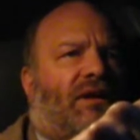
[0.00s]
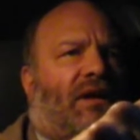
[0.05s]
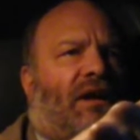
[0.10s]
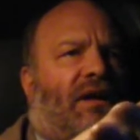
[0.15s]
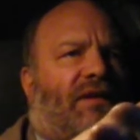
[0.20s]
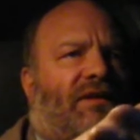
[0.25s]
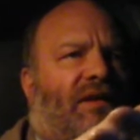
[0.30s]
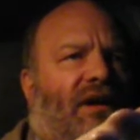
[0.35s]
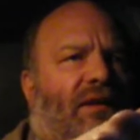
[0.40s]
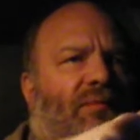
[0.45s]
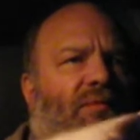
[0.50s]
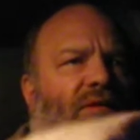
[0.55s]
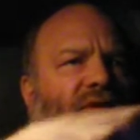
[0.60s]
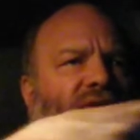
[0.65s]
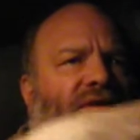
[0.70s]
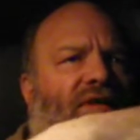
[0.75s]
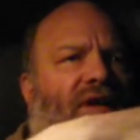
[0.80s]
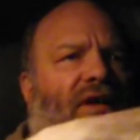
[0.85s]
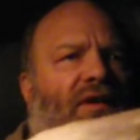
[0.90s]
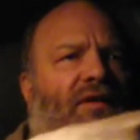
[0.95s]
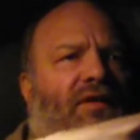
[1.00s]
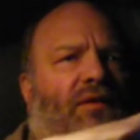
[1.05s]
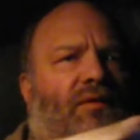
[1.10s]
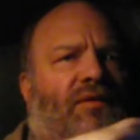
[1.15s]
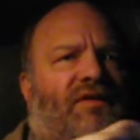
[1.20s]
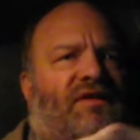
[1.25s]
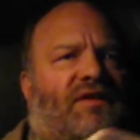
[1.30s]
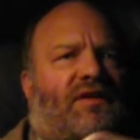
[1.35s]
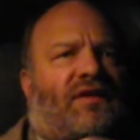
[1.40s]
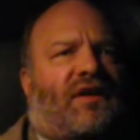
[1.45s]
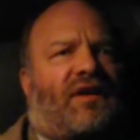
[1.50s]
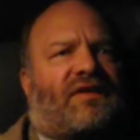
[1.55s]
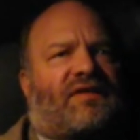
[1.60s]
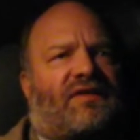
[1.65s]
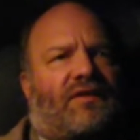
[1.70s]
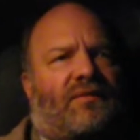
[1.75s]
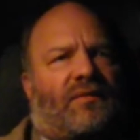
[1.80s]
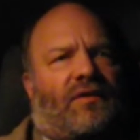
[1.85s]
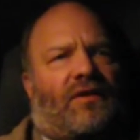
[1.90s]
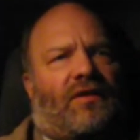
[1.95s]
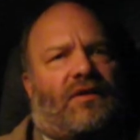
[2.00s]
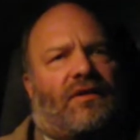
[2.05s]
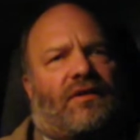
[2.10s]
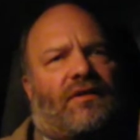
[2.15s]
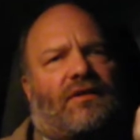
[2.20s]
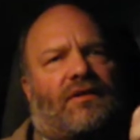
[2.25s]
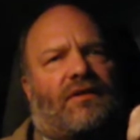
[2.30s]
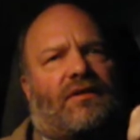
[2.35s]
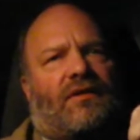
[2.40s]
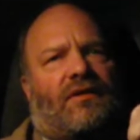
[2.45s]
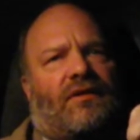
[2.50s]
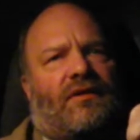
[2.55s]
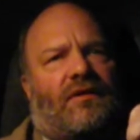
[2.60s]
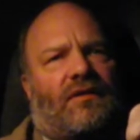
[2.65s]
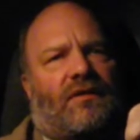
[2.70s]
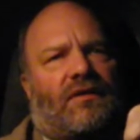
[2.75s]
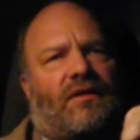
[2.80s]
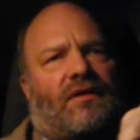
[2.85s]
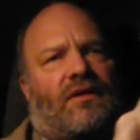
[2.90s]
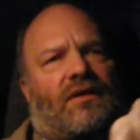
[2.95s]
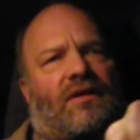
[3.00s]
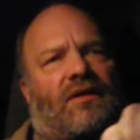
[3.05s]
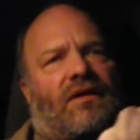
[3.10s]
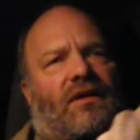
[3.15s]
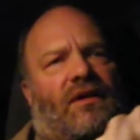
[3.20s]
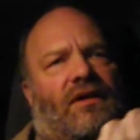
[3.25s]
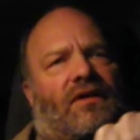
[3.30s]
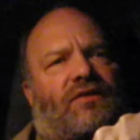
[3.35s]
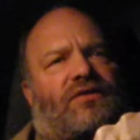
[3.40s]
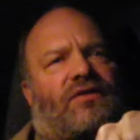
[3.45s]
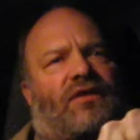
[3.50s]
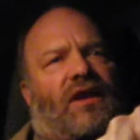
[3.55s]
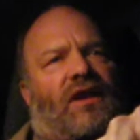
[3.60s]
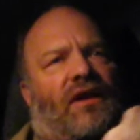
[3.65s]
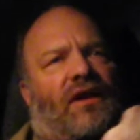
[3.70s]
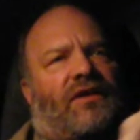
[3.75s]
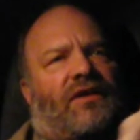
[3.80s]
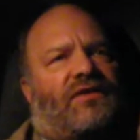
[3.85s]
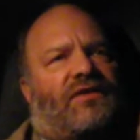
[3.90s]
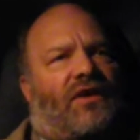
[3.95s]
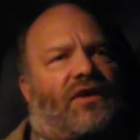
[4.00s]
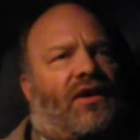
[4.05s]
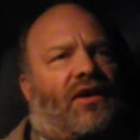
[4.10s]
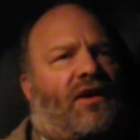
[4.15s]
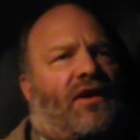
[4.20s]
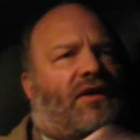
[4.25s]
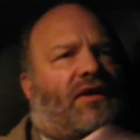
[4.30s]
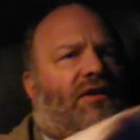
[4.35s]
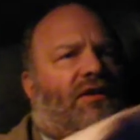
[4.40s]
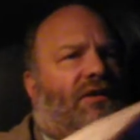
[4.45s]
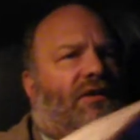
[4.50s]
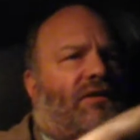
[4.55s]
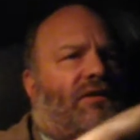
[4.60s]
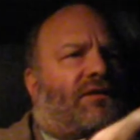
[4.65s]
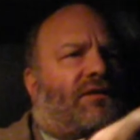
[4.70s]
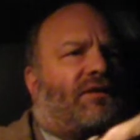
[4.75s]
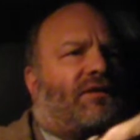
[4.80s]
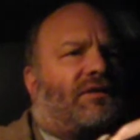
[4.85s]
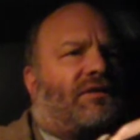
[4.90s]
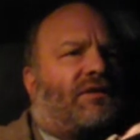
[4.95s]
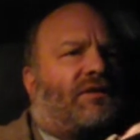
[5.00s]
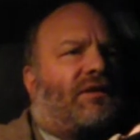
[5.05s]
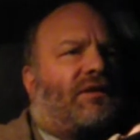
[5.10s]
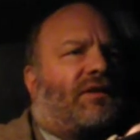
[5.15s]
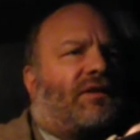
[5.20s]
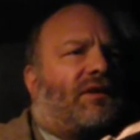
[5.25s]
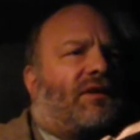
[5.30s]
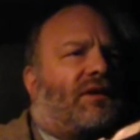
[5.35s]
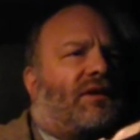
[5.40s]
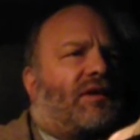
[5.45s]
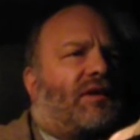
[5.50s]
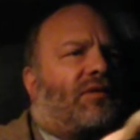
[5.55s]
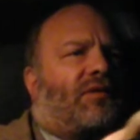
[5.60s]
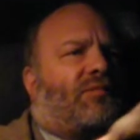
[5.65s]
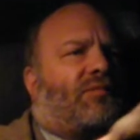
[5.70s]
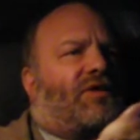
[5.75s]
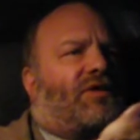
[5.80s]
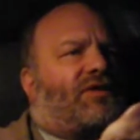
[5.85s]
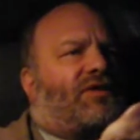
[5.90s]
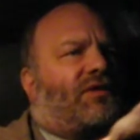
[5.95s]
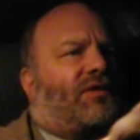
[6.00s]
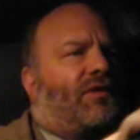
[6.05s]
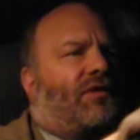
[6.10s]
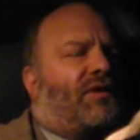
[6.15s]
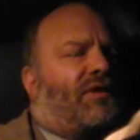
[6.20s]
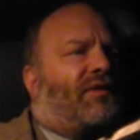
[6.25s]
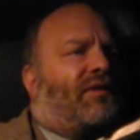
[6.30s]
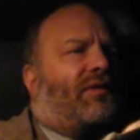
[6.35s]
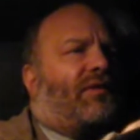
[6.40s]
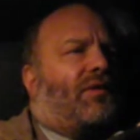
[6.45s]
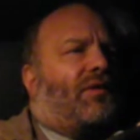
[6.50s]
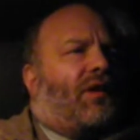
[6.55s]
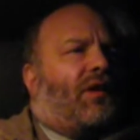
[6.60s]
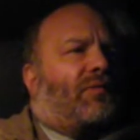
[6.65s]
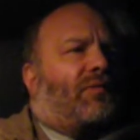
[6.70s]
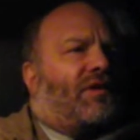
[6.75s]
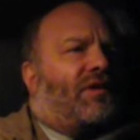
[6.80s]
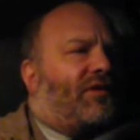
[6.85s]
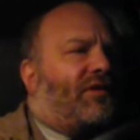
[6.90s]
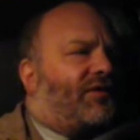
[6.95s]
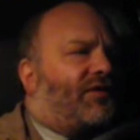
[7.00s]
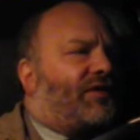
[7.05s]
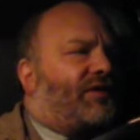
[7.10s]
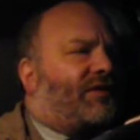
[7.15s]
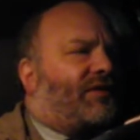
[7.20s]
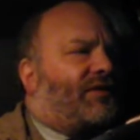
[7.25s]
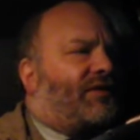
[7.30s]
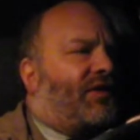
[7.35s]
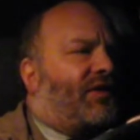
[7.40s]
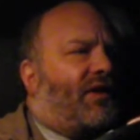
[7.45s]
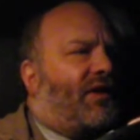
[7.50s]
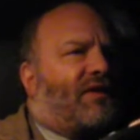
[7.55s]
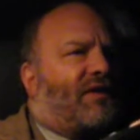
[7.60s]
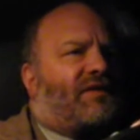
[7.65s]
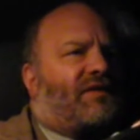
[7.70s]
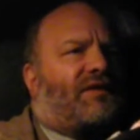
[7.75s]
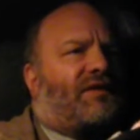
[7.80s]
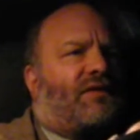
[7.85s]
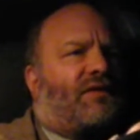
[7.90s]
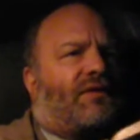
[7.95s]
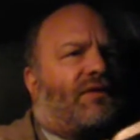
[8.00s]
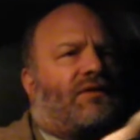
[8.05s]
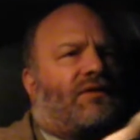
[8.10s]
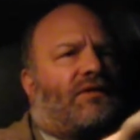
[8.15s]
At that motel, there was a customer, and she had a dog. But you know, even though I'm allergic to dogs,